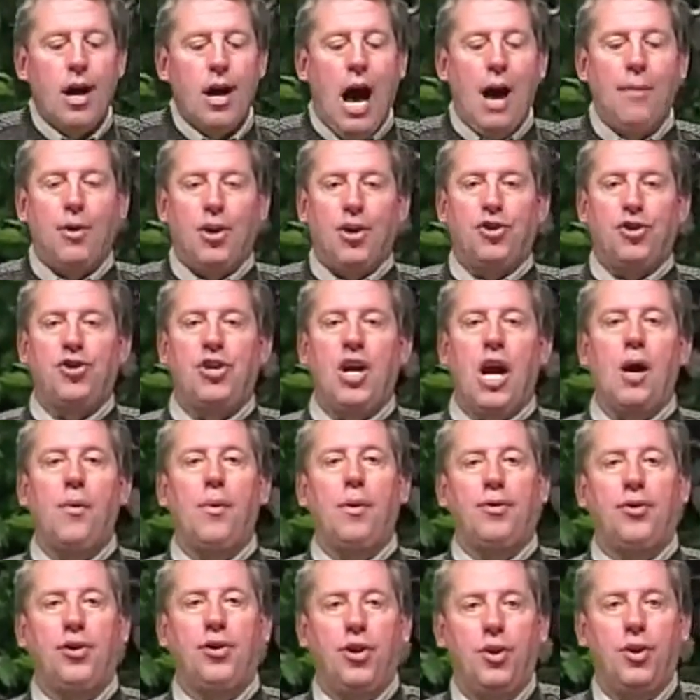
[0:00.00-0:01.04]
I'm going to share
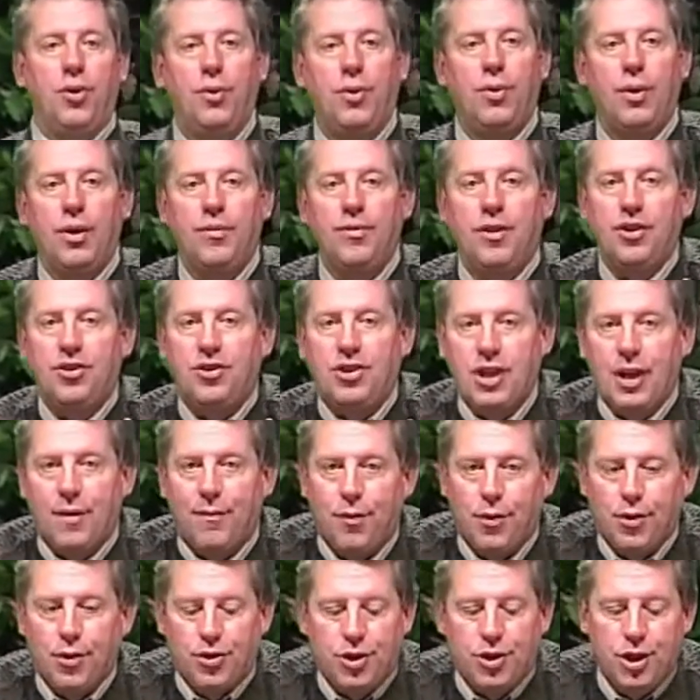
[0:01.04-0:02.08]
with you the
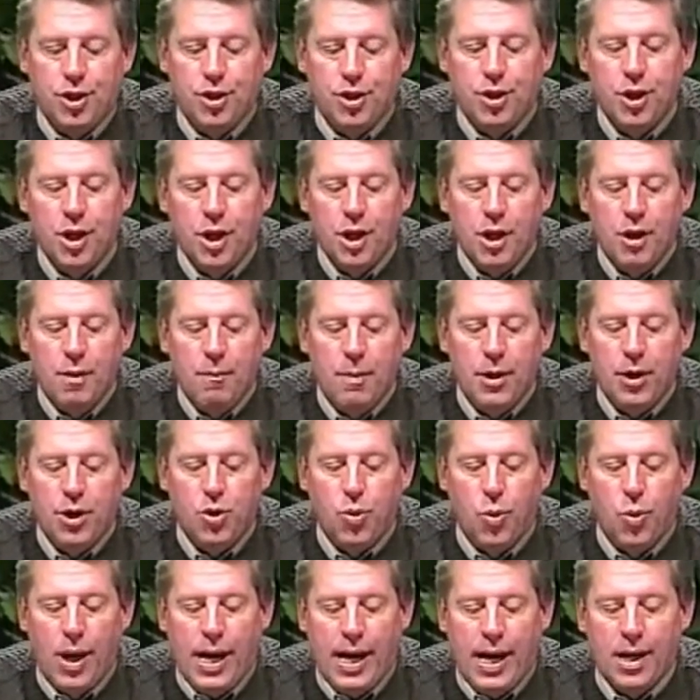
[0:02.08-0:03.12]
differences
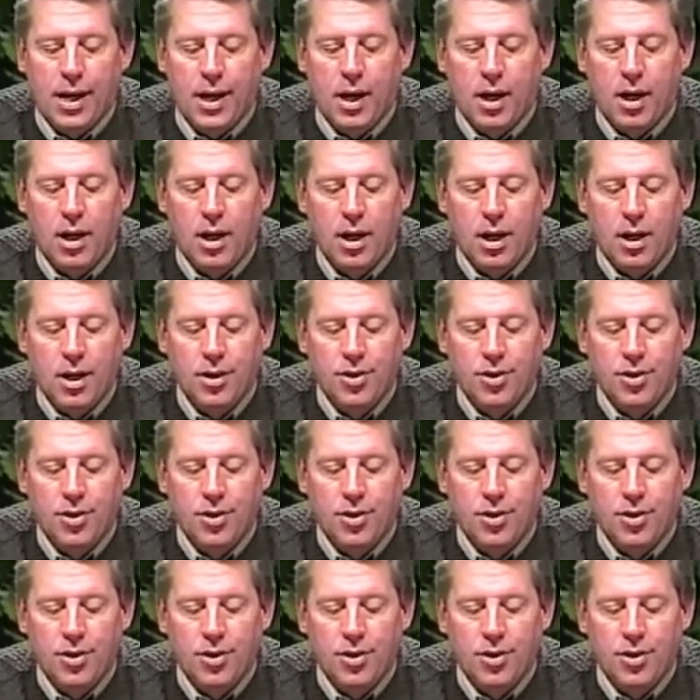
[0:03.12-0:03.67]
between